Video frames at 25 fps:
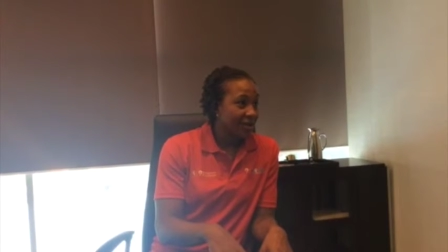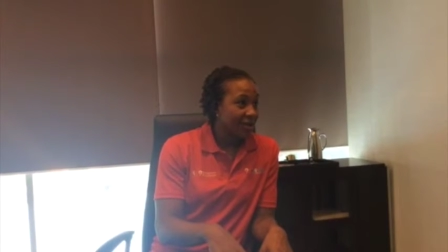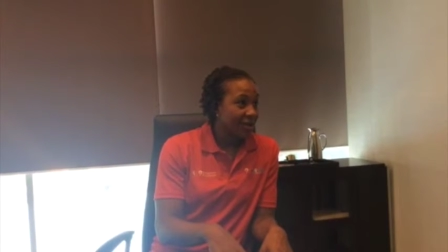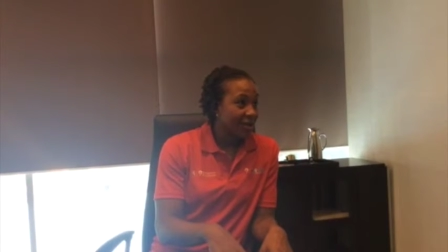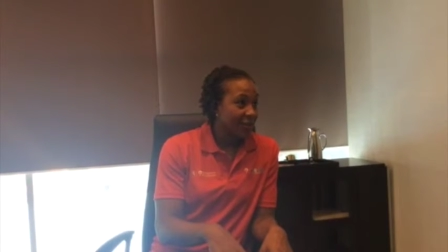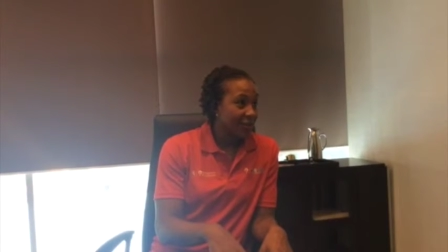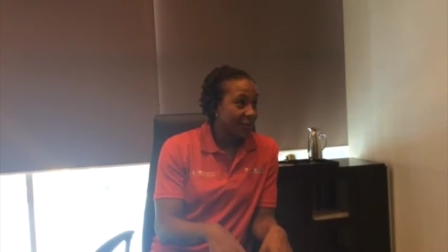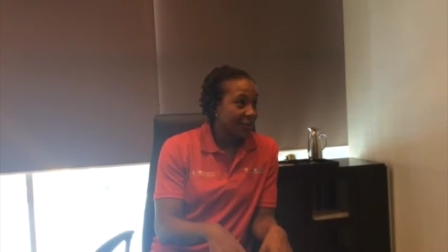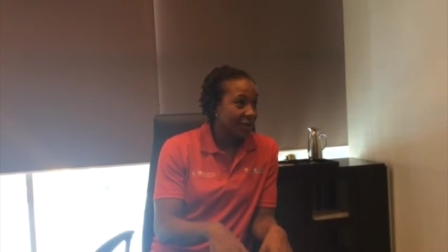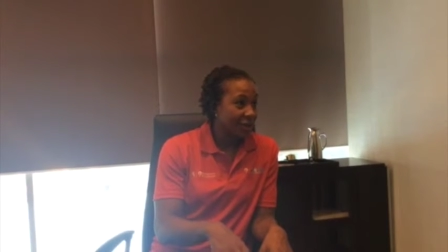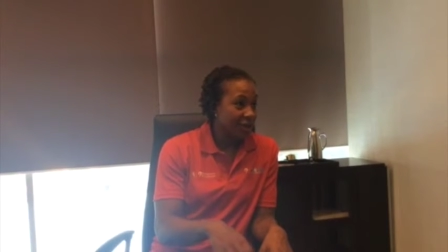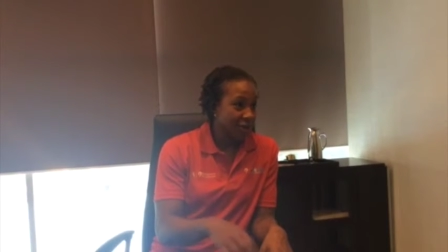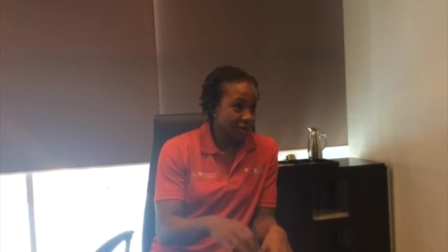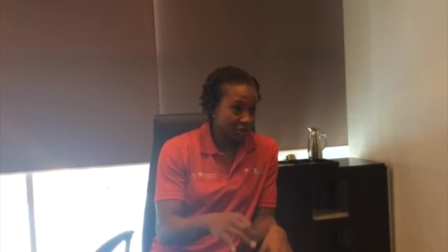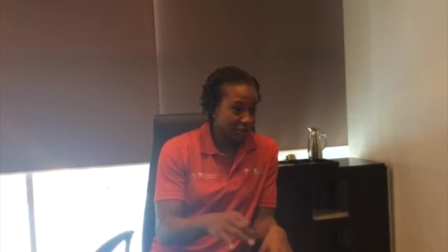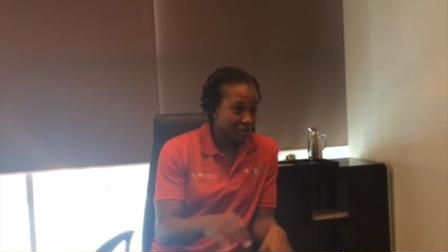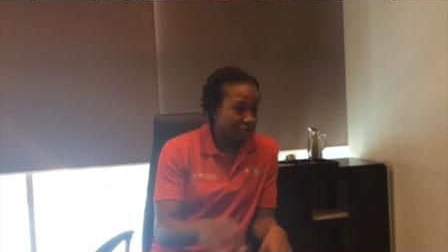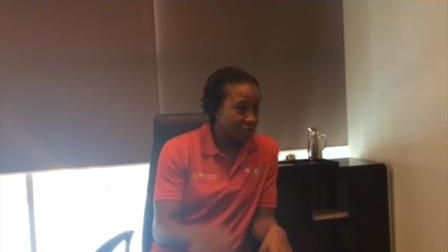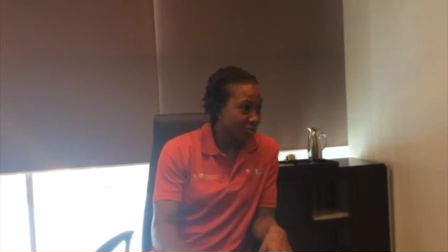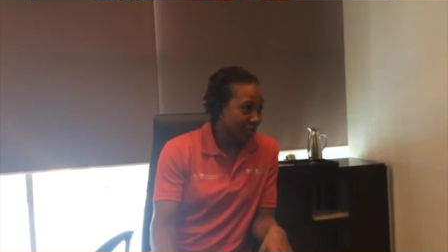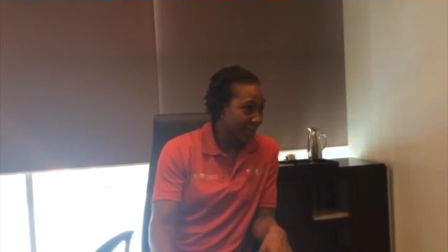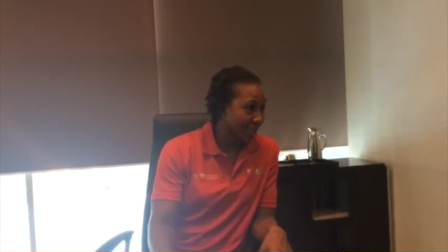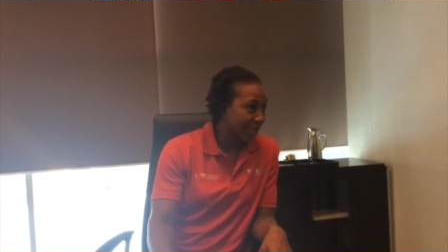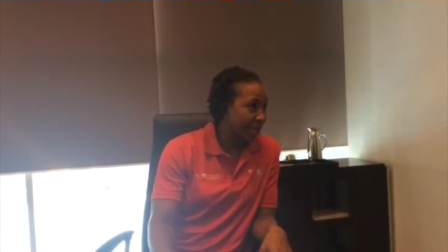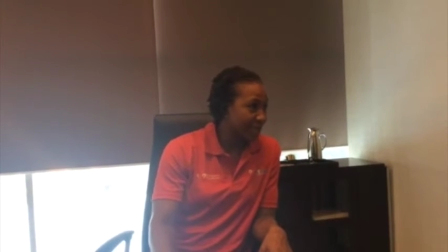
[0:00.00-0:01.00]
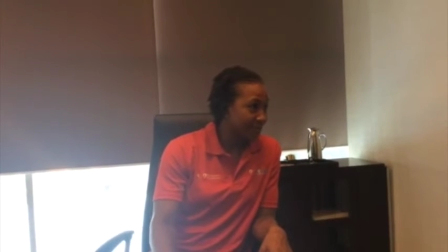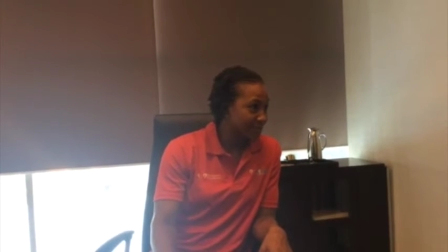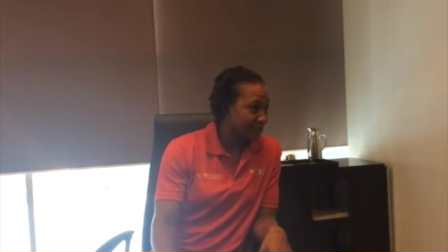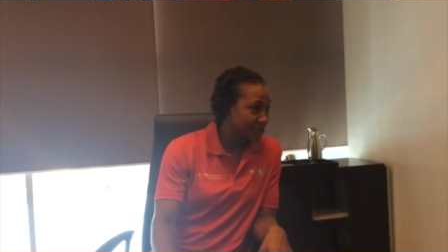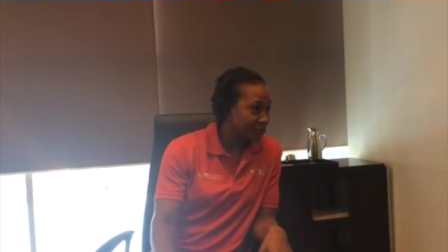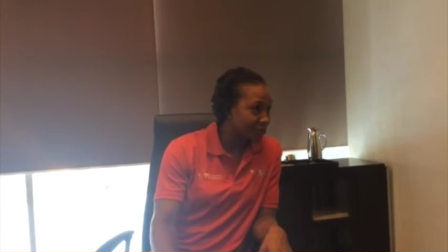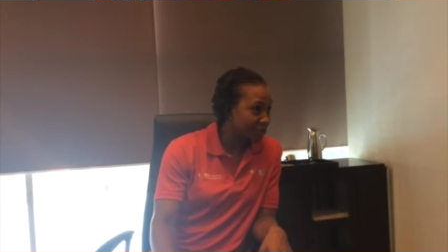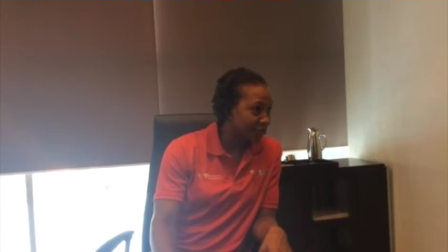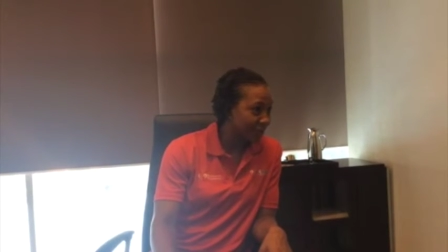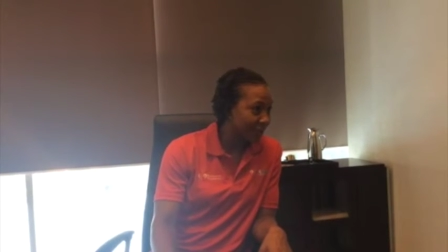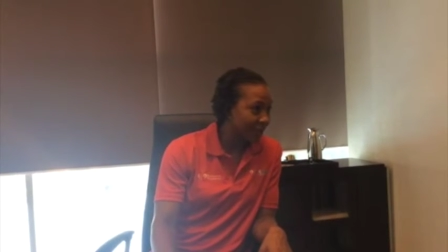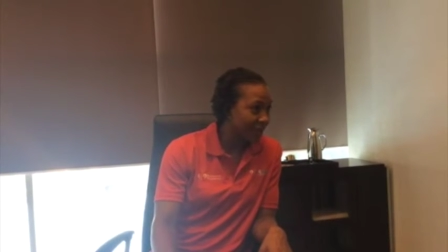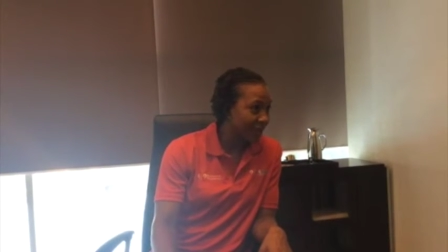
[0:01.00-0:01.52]
And we lost three games
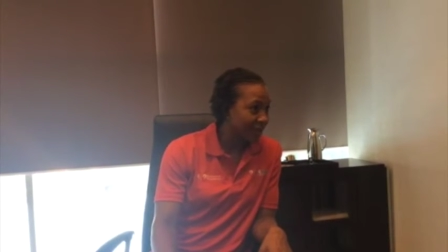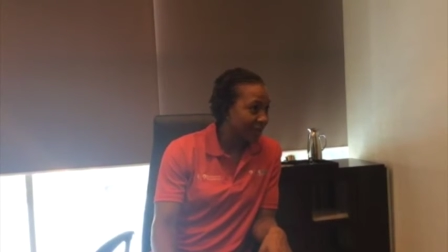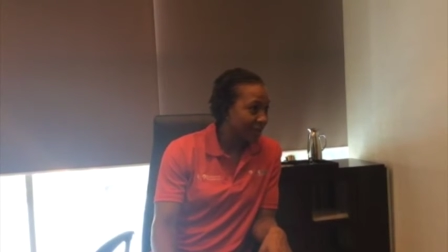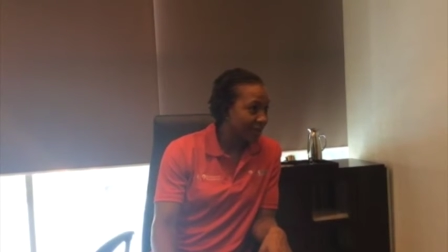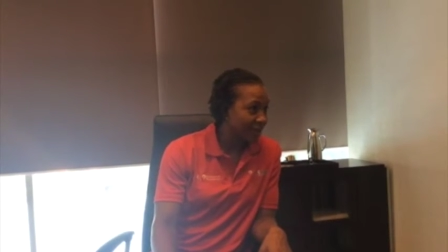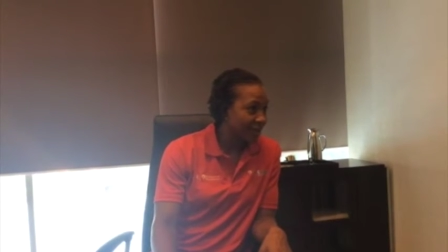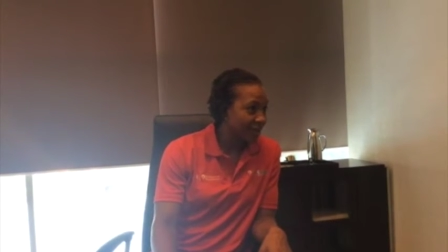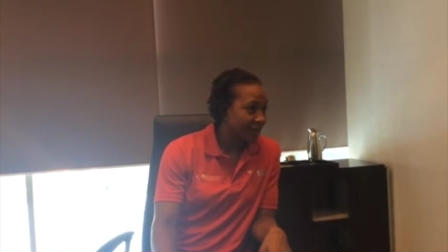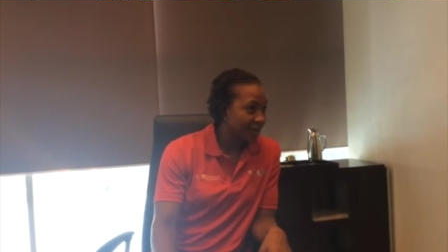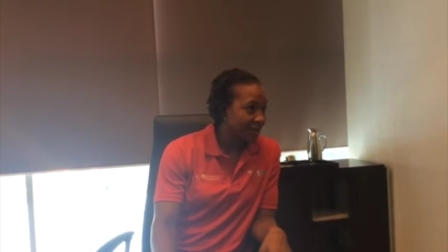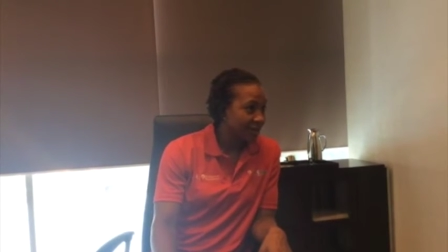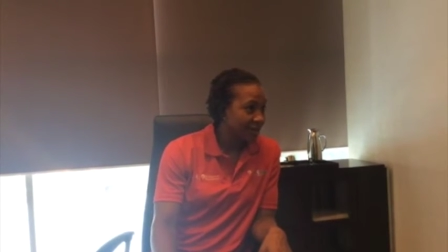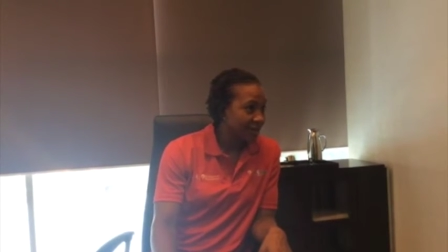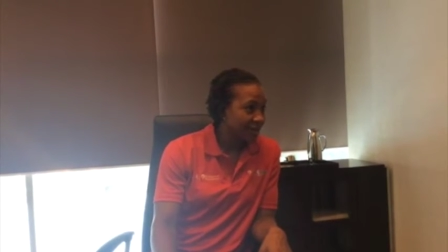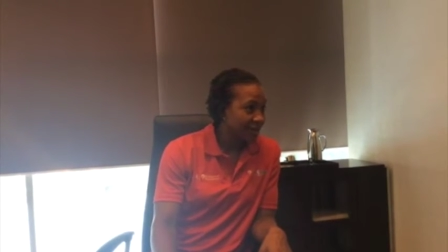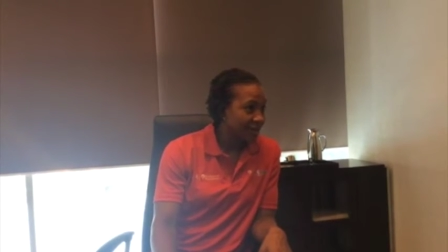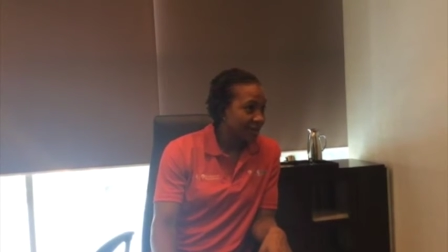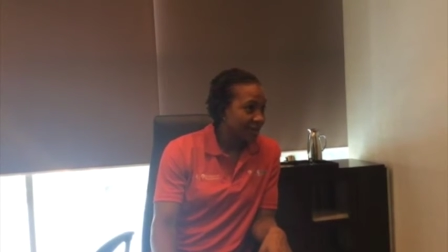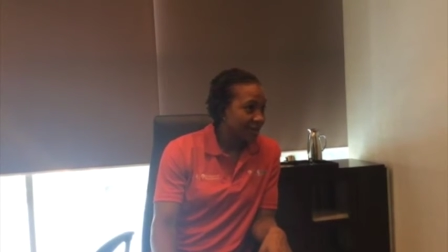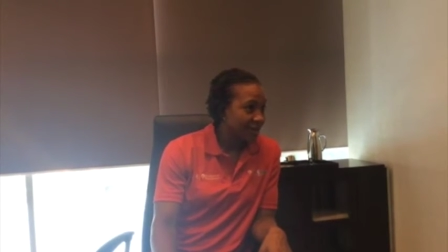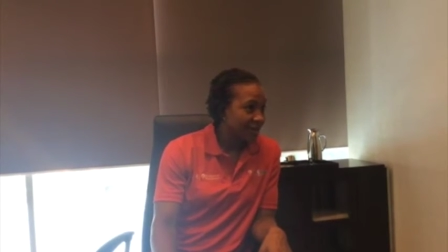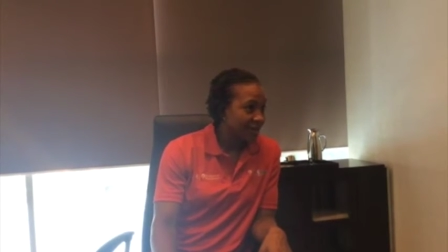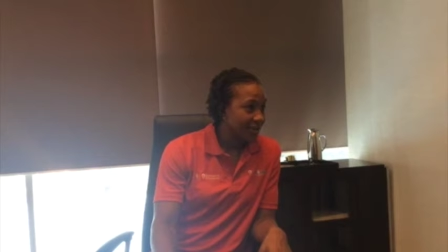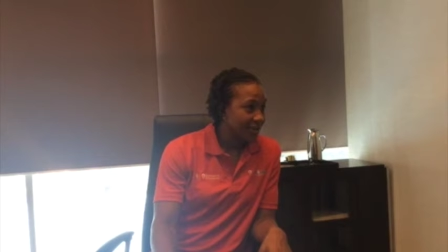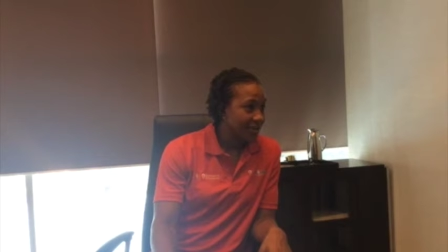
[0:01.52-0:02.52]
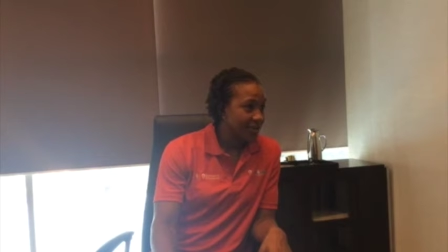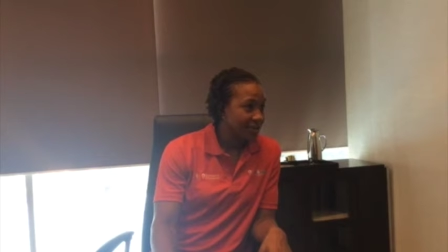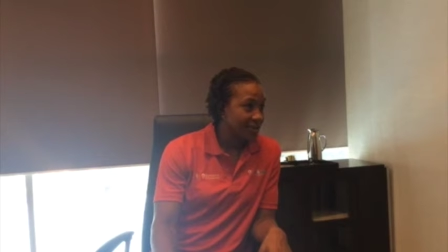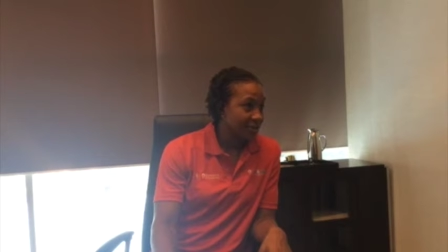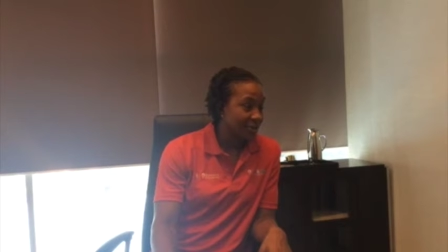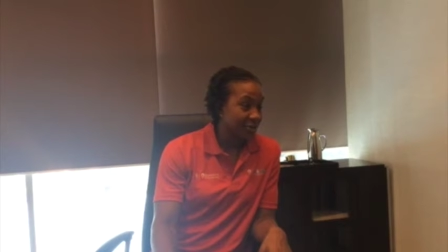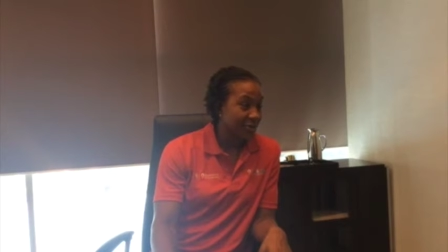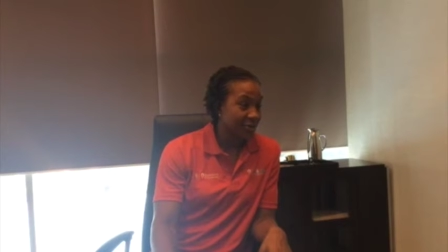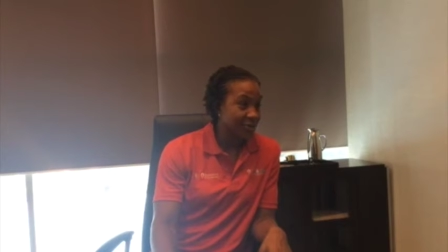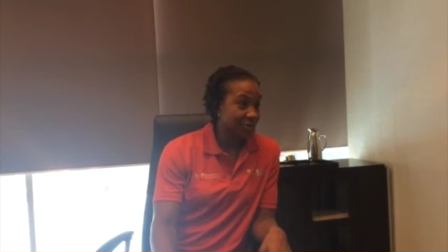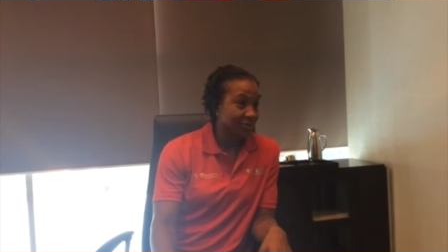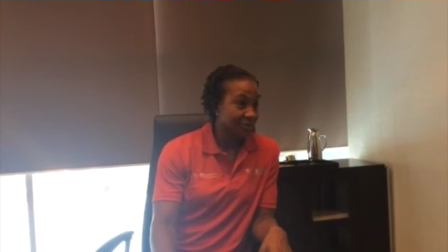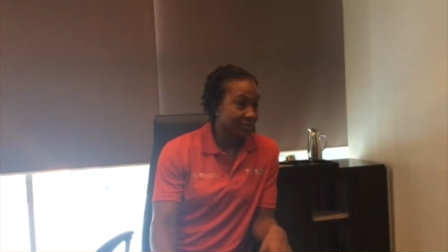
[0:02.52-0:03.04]
straight.
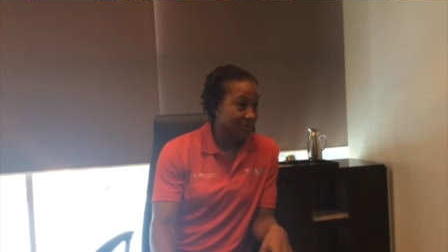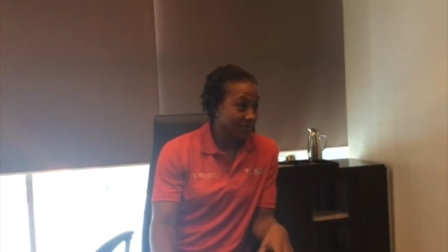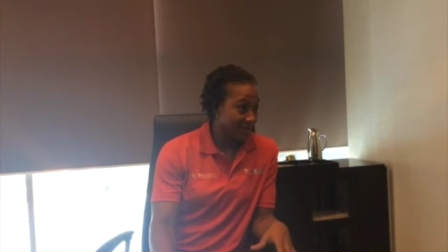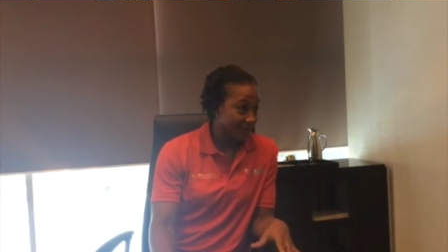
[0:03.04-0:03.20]
So